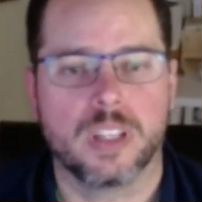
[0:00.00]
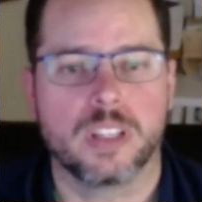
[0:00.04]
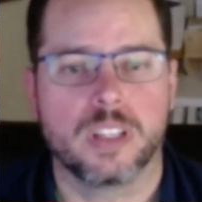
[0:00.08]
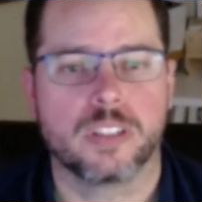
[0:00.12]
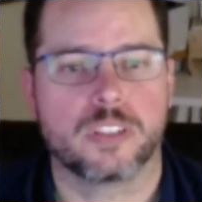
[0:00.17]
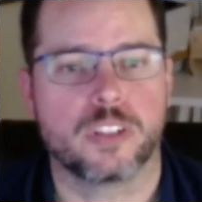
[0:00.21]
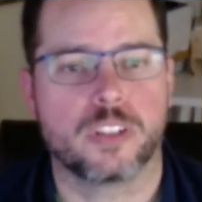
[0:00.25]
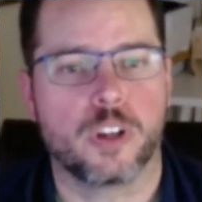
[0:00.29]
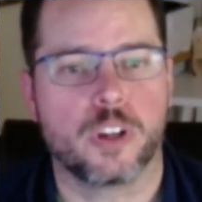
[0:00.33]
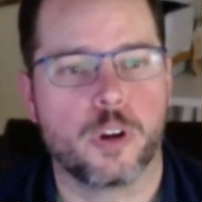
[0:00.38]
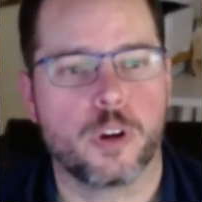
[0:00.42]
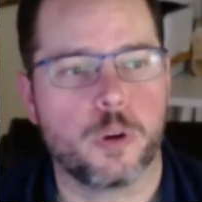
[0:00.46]

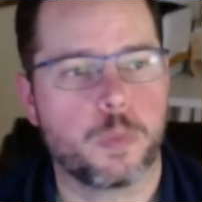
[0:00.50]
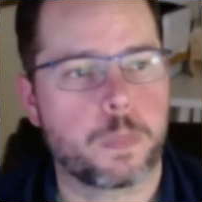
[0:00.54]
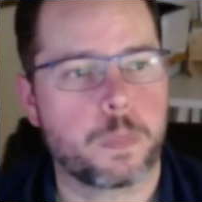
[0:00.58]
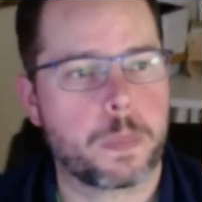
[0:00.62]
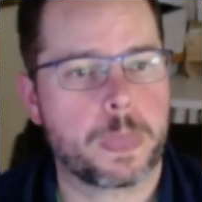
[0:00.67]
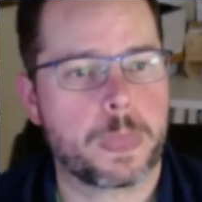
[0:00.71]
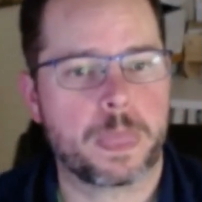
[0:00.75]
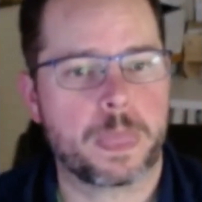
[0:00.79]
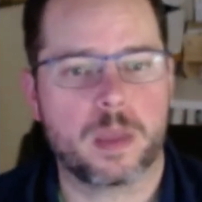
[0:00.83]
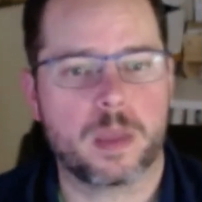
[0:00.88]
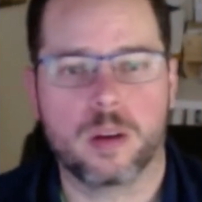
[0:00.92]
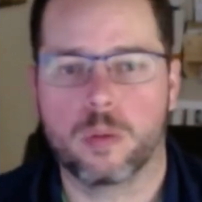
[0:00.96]
So
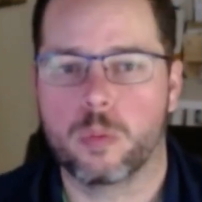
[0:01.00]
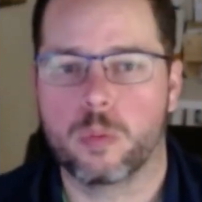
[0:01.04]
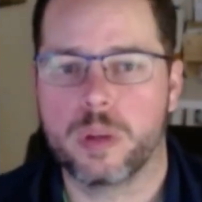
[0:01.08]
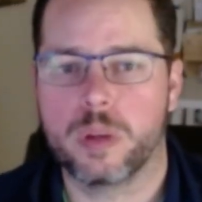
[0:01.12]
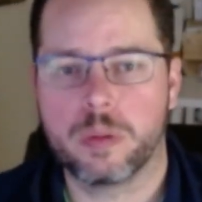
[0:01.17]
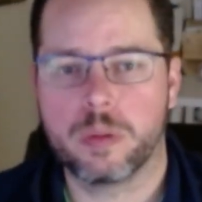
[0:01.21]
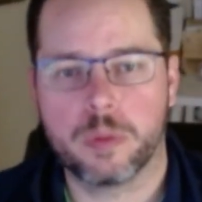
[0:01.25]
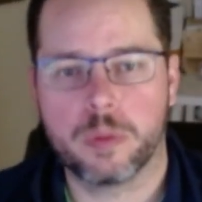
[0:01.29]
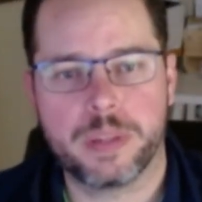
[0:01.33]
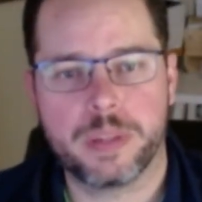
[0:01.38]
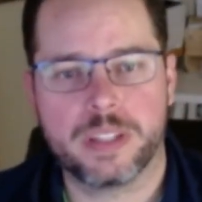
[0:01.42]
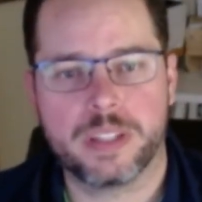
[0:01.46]
we
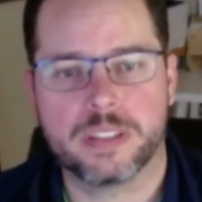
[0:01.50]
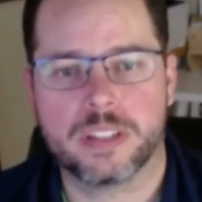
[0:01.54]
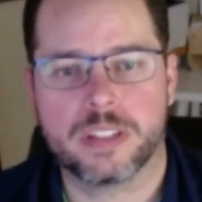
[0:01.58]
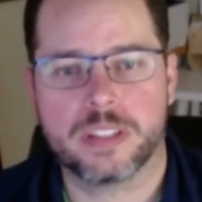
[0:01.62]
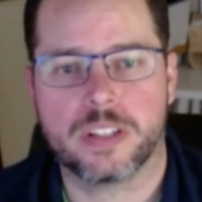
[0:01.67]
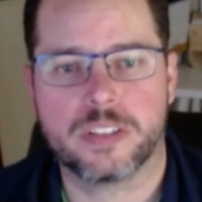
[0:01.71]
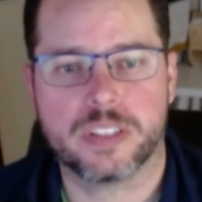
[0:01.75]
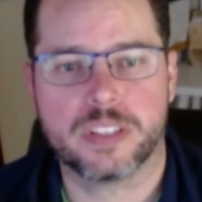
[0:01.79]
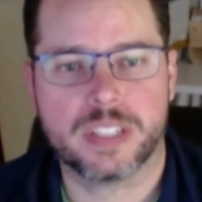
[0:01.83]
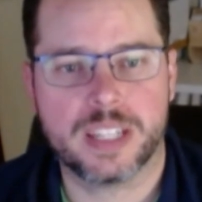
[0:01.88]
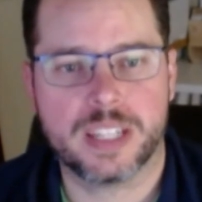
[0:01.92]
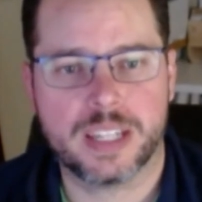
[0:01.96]
will be in
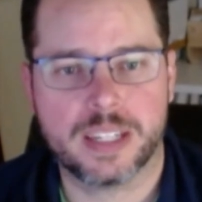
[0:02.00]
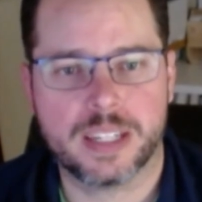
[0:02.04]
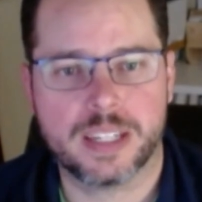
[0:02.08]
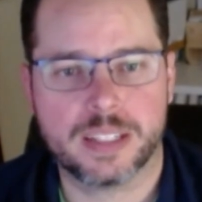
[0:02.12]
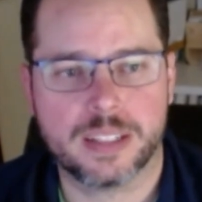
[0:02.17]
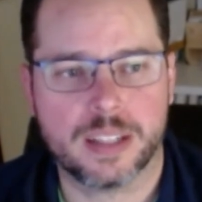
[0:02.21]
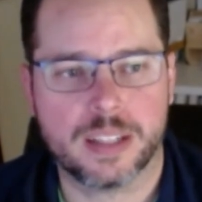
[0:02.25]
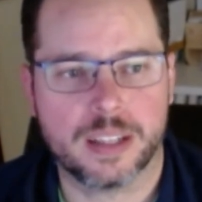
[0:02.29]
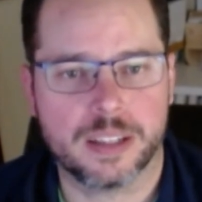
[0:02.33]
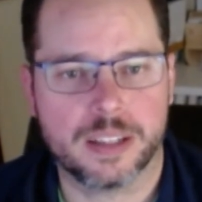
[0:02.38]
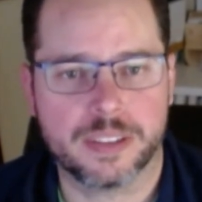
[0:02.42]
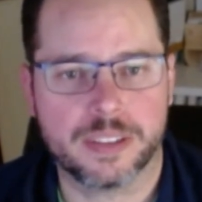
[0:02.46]
touch
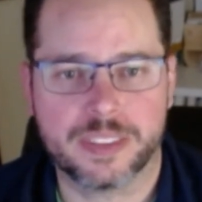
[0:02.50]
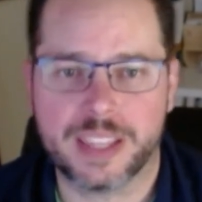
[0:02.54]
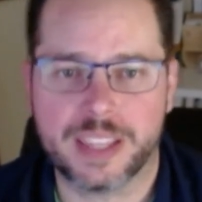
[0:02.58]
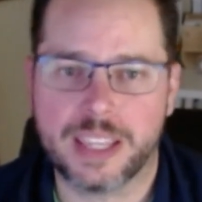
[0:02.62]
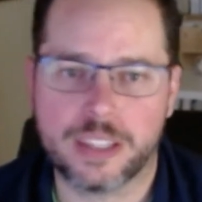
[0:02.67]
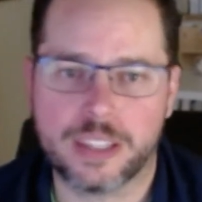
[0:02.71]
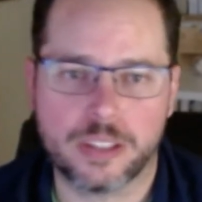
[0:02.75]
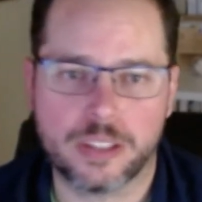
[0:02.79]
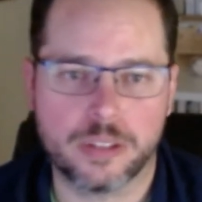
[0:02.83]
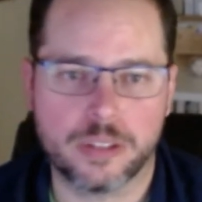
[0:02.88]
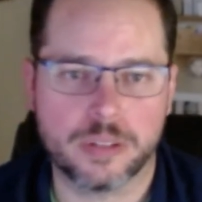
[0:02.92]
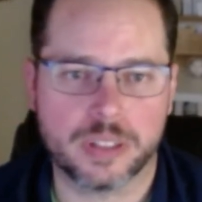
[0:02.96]
again.
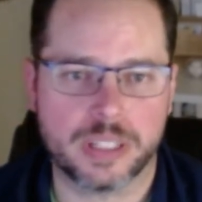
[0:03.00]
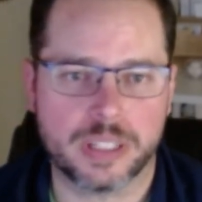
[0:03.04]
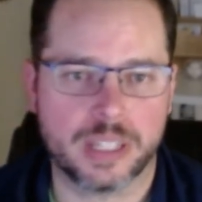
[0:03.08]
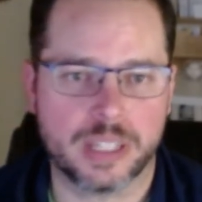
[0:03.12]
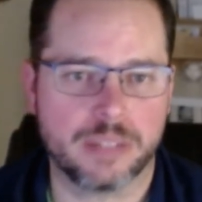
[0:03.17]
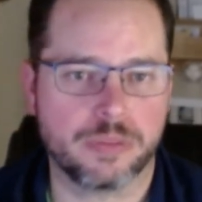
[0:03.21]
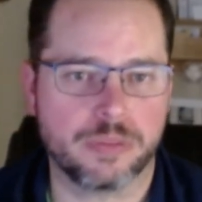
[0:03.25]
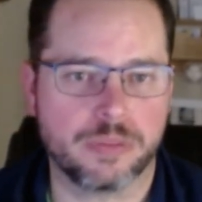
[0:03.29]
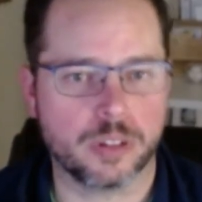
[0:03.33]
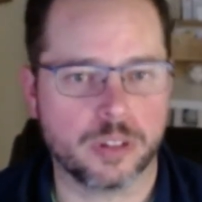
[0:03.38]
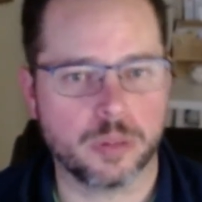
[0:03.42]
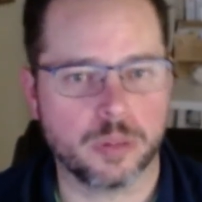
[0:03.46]
Thank you
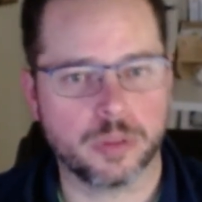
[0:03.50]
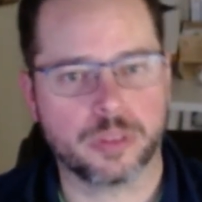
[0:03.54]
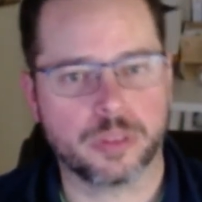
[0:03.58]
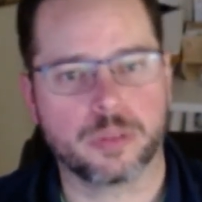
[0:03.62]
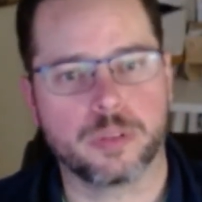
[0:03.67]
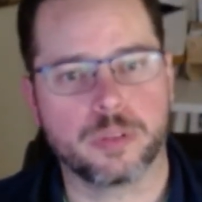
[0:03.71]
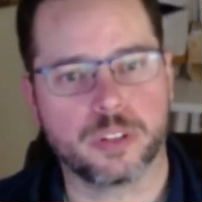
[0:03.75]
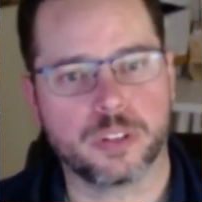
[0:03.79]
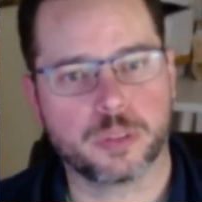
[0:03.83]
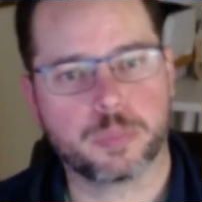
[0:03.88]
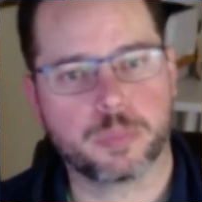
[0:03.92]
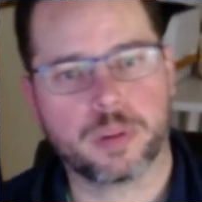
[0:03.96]
again for going
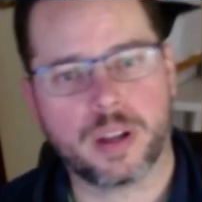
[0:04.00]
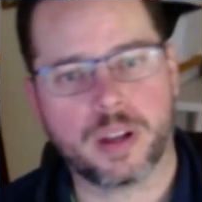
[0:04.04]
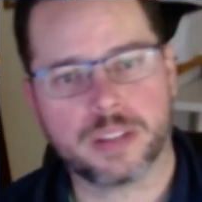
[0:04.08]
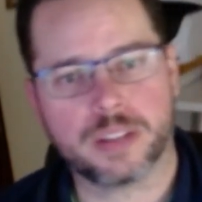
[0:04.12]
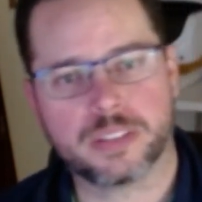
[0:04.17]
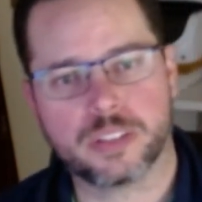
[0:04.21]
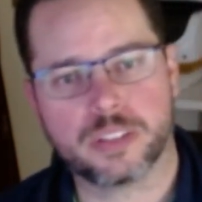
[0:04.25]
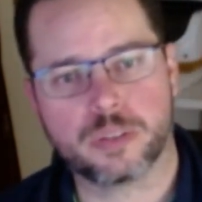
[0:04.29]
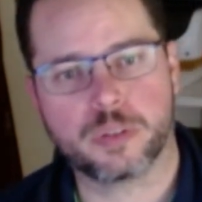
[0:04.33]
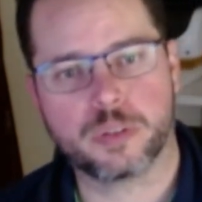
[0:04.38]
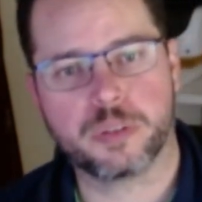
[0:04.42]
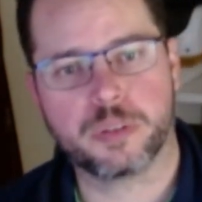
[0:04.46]
through this
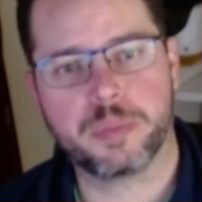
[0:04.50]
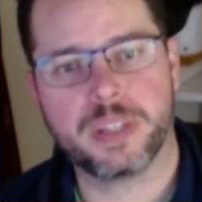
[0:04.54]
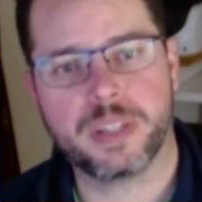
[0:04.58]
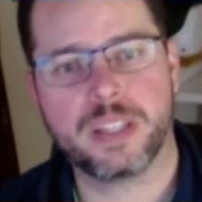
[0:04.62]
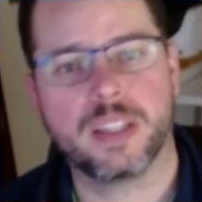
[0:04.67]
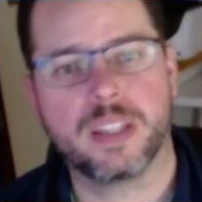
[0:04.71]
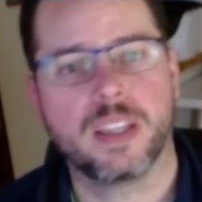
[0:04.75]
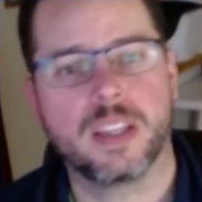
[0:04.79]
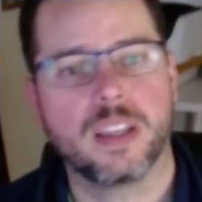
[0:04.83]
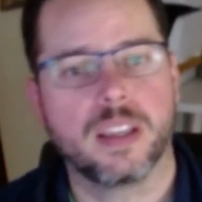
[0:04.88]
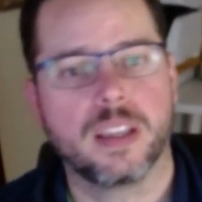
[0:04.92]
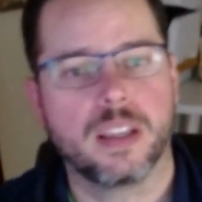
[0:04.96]
process with me.